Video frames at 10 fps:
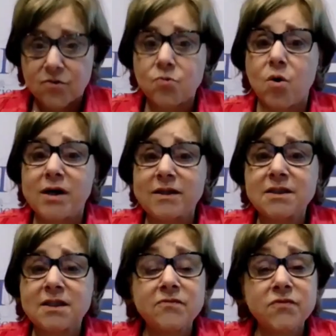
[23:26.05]

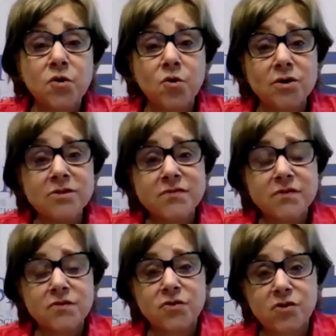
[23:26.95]
One, of course,
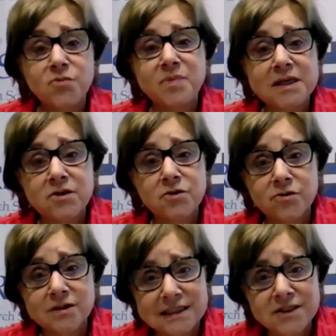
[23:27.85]
should be in
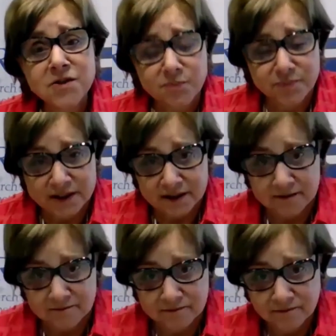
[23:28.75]
your discipline.